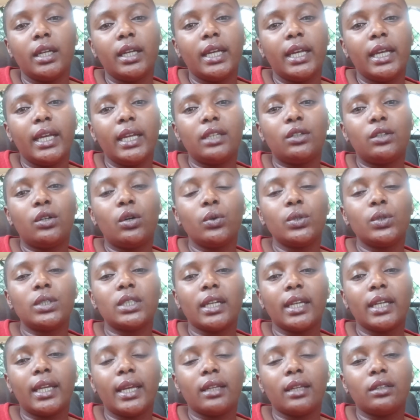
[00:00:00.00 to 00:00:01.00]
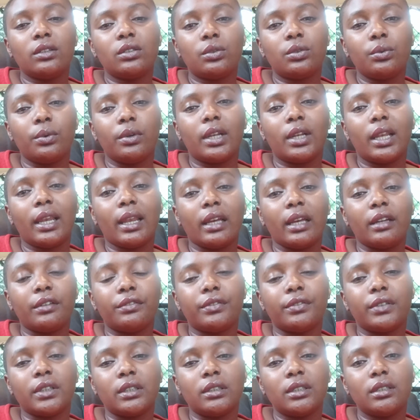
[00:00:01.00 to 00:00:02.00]
it goes against what life
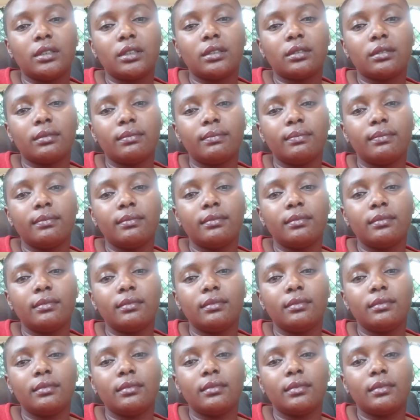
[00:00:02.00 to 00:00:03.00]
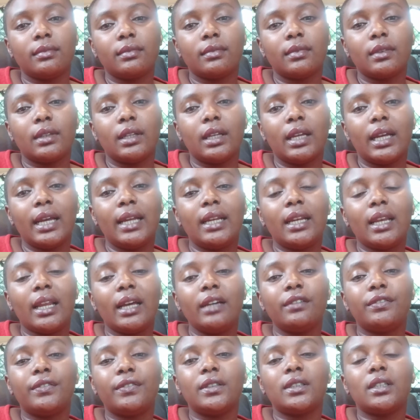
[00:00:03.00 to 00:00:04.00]
is. And
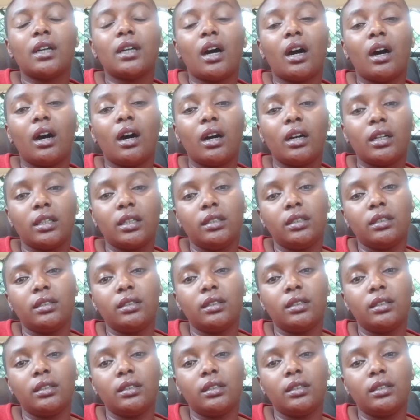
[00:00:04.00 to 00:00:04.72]
life is hard.